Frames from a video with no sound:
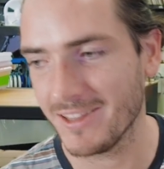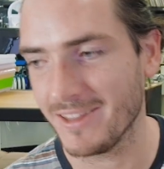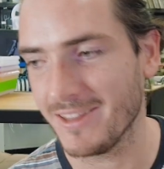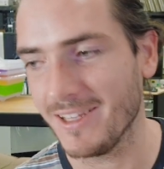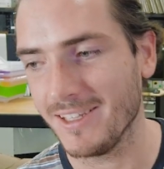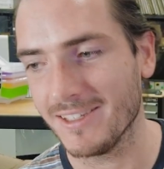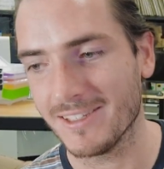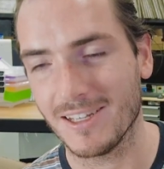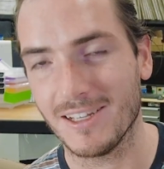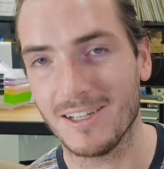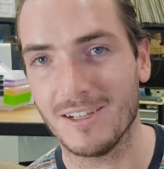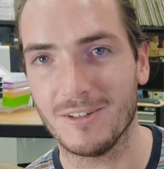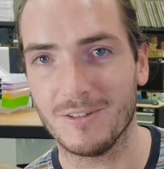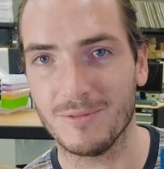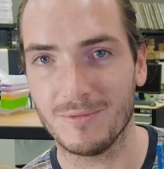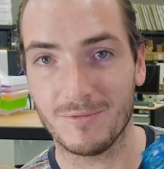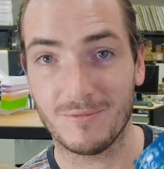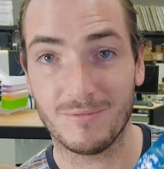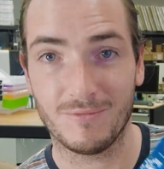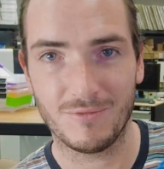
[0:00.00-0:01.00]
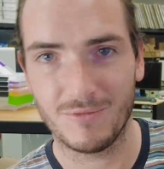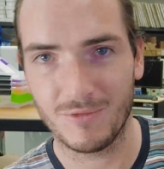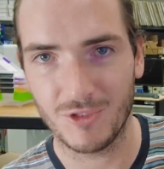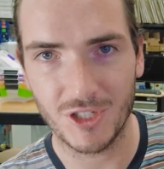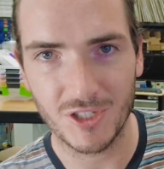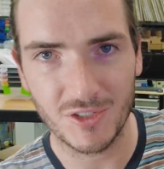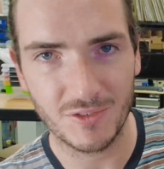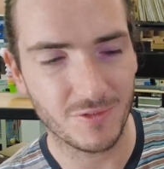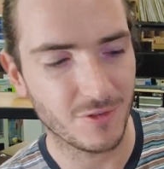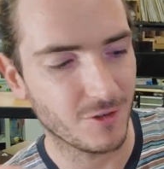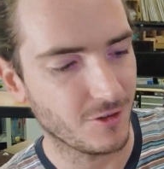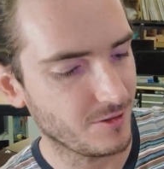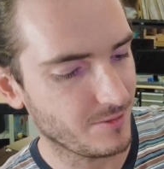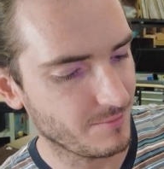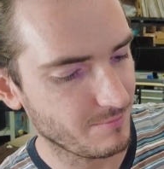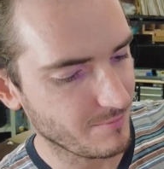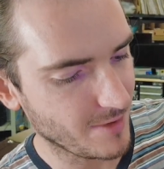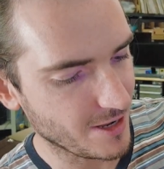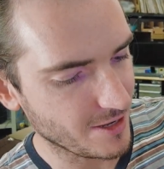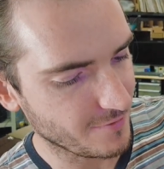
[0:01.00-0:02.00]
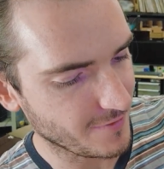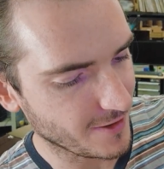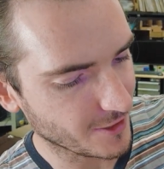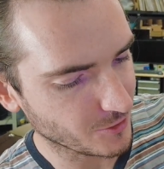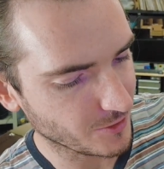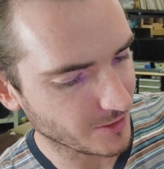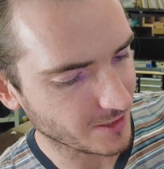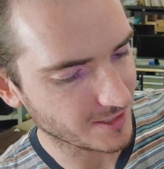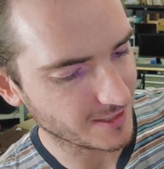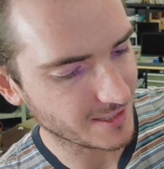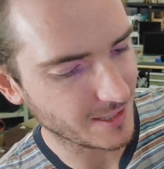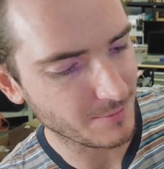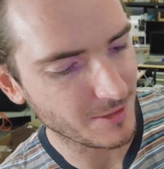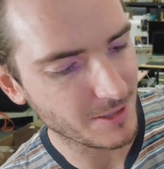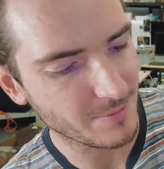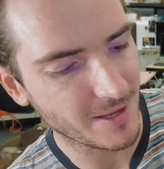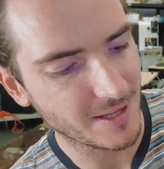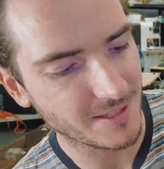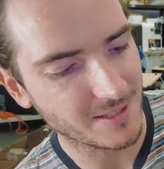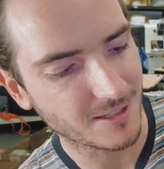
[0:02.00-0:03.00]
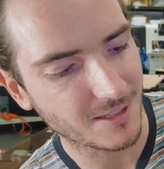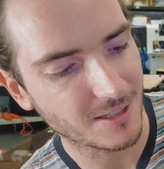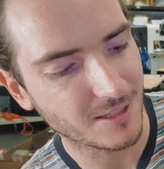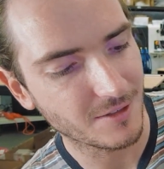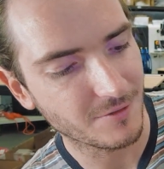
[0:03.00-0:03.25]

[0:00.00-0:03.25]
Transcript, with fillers: These are just for manufacturing and assembly, basically.